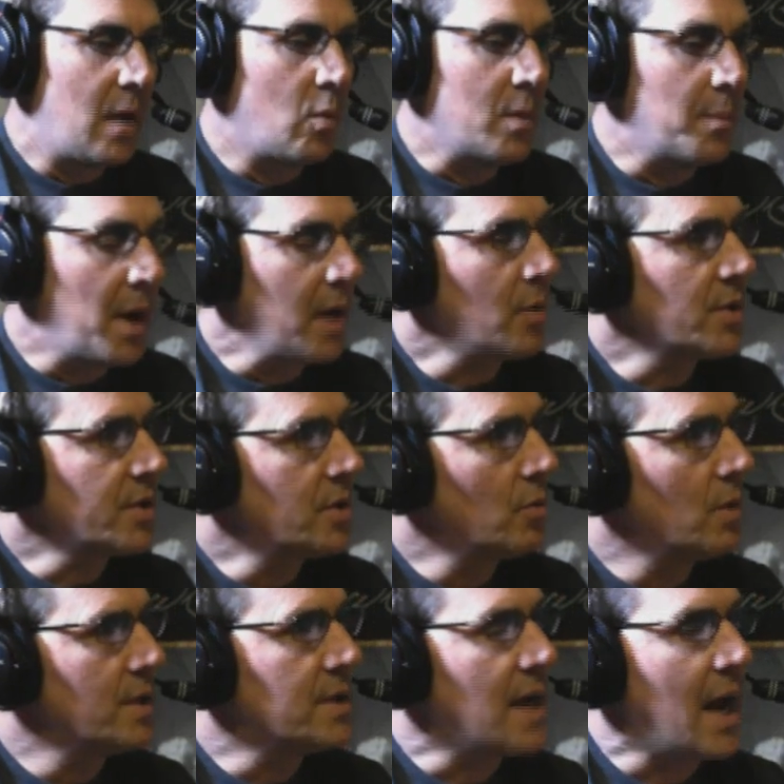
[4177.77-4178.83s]
when Mike was
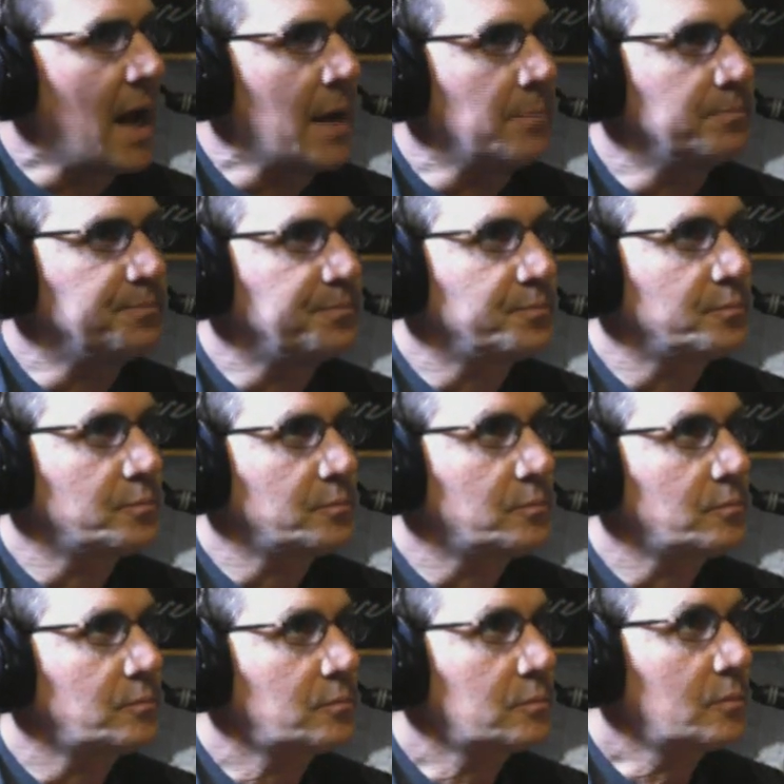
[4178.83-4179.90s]
suing Don,
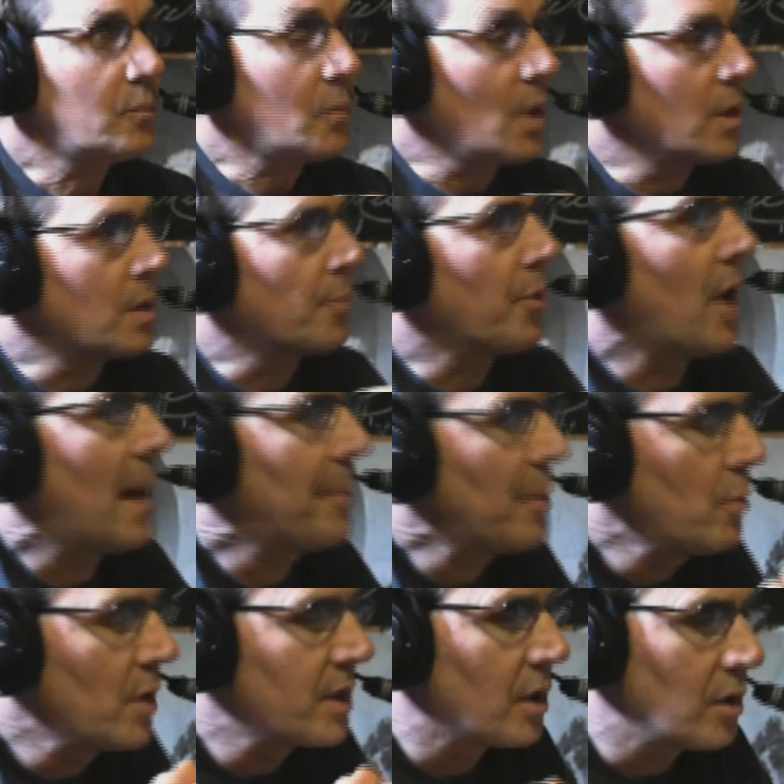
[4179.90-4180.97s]
The
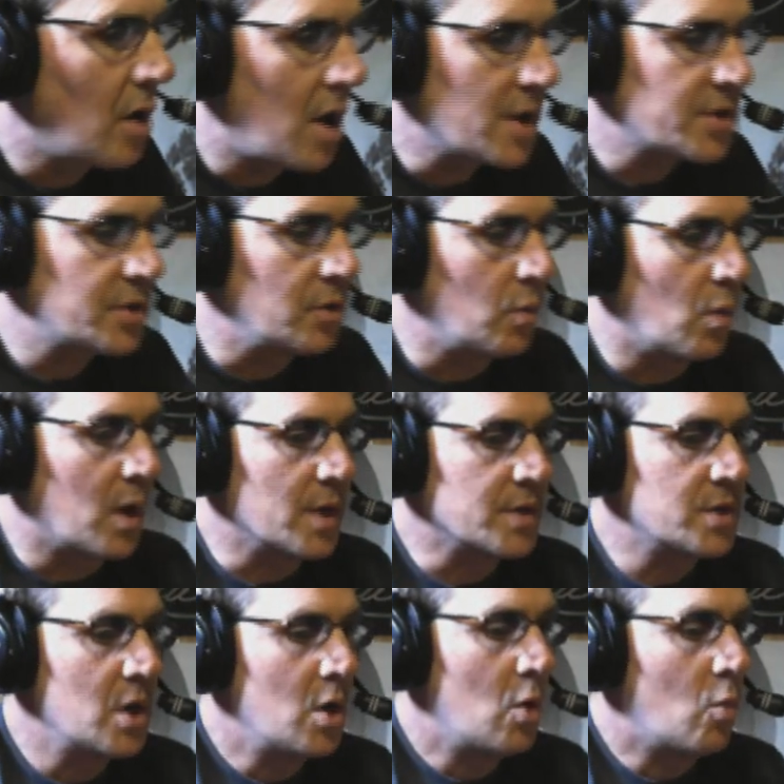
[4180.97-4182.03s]
problem with the lawsuit
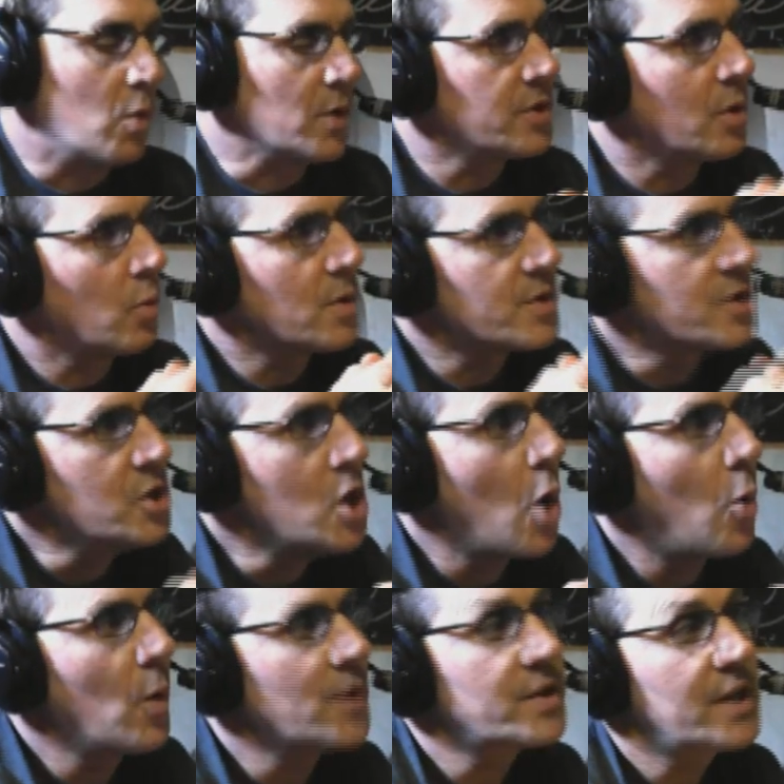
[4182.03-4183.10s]
was there was no
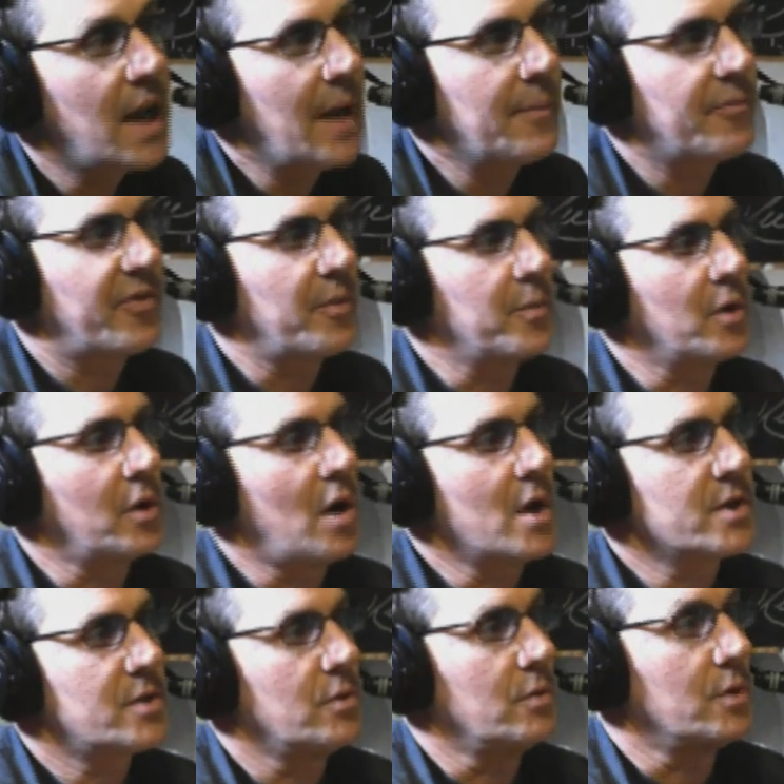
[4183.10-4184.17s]
escape from the
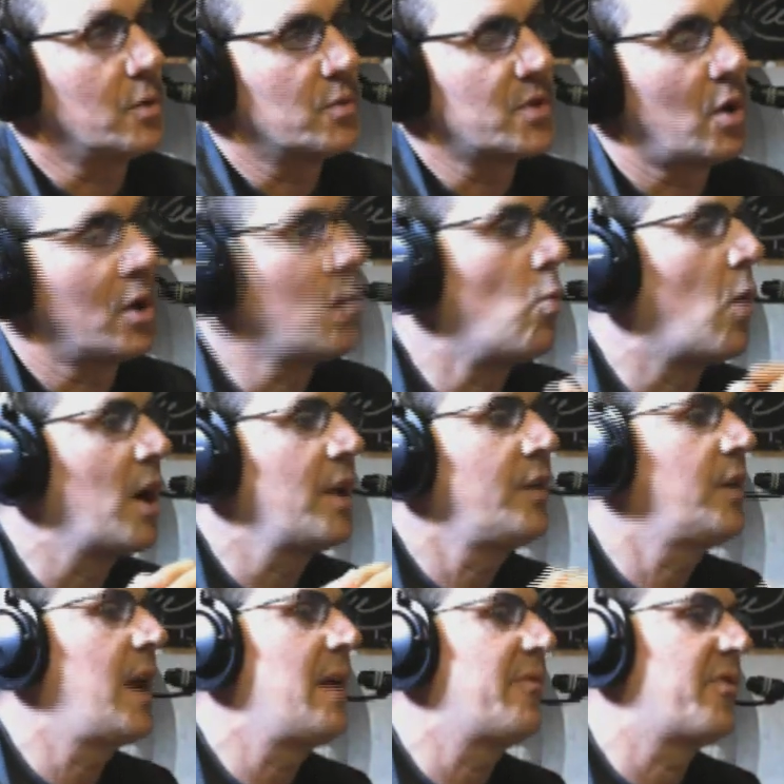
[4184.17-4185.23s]
lawsuit. There was only one
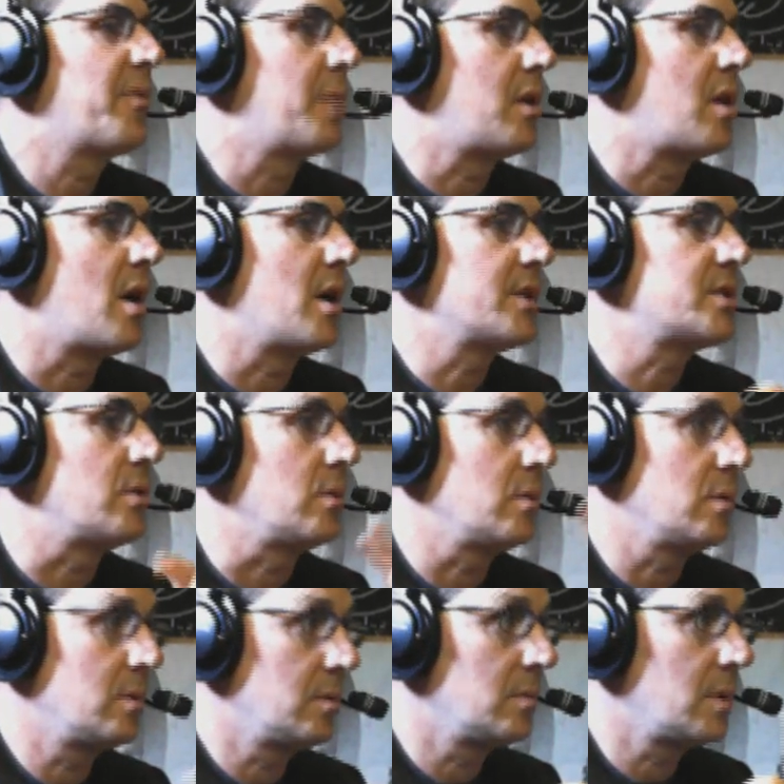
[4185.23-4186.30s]
escape from the lawsuit,
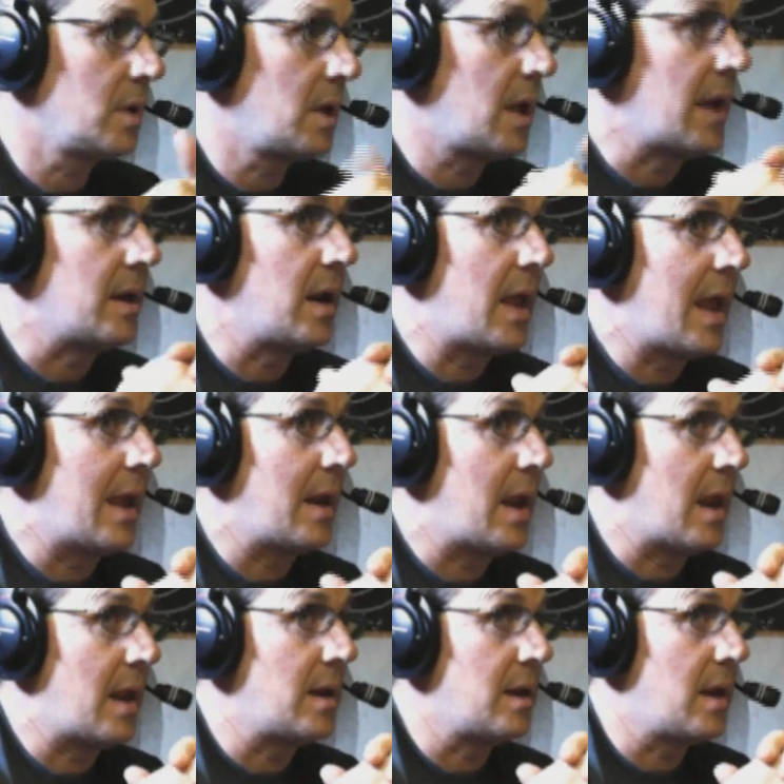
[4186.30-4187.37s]

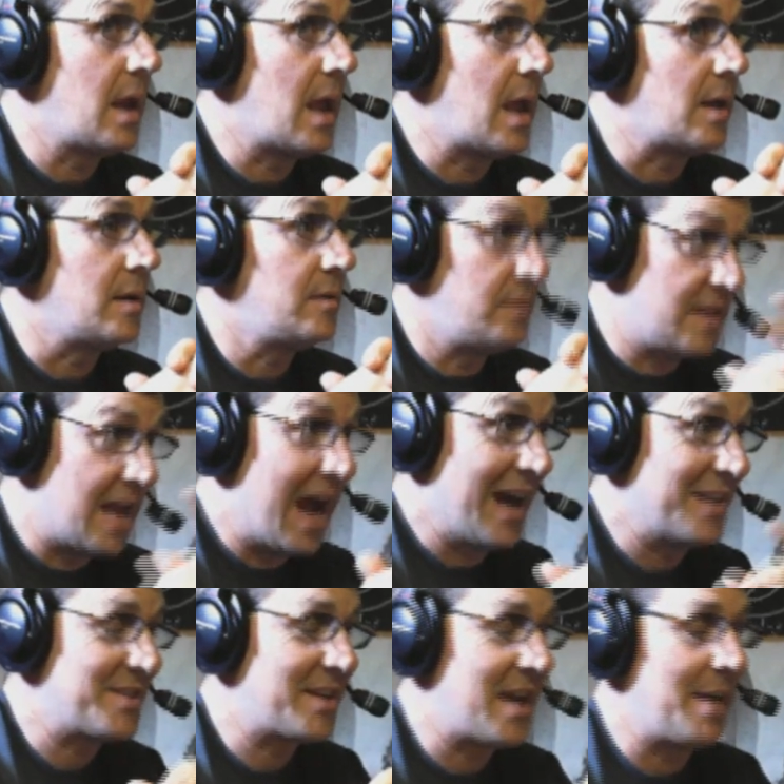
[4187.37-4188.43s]
and Don
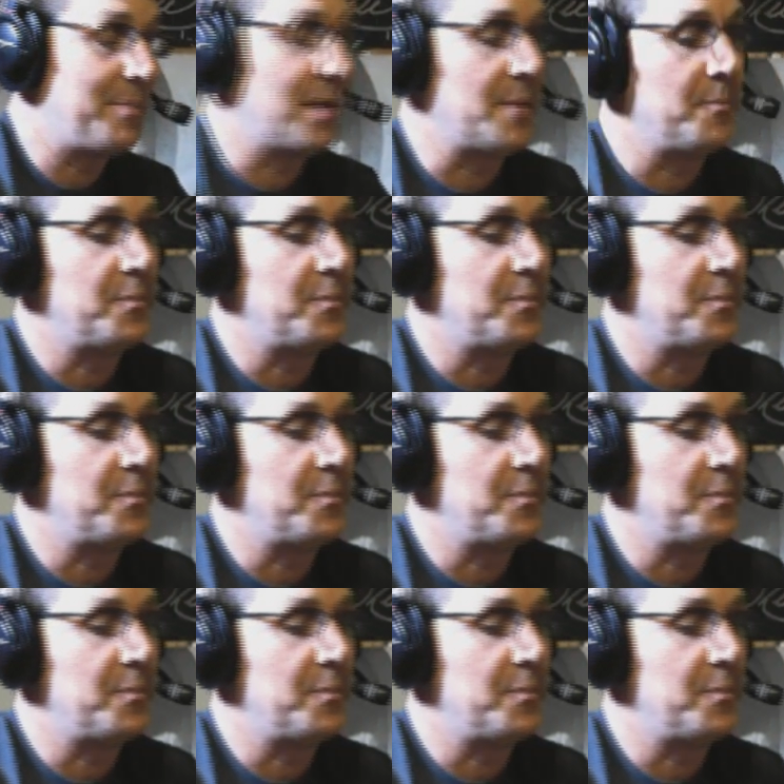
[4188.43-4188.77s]
escaped.